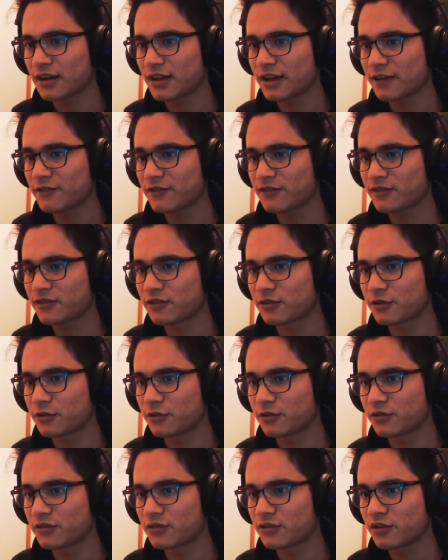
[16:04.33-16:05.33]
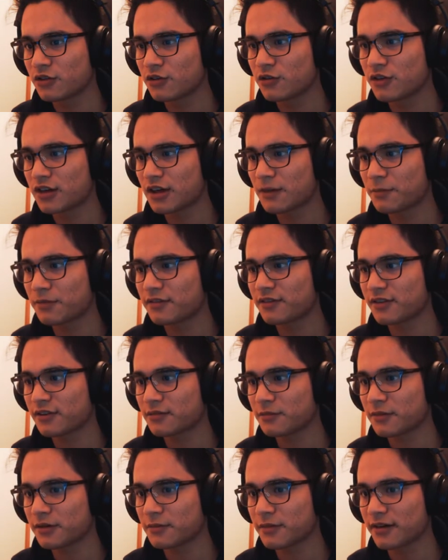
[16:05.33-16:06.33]
I'll have a snooze. You can't
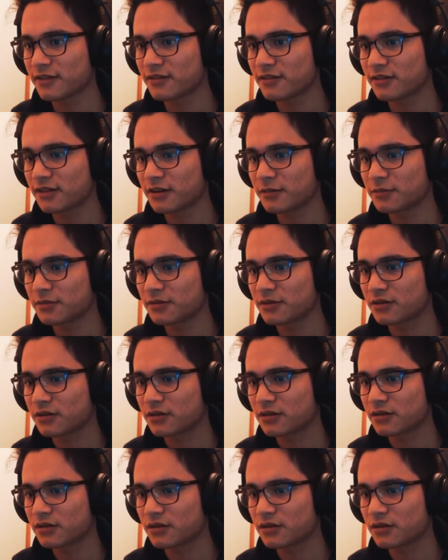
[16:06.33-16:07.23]
protect me in my sleep.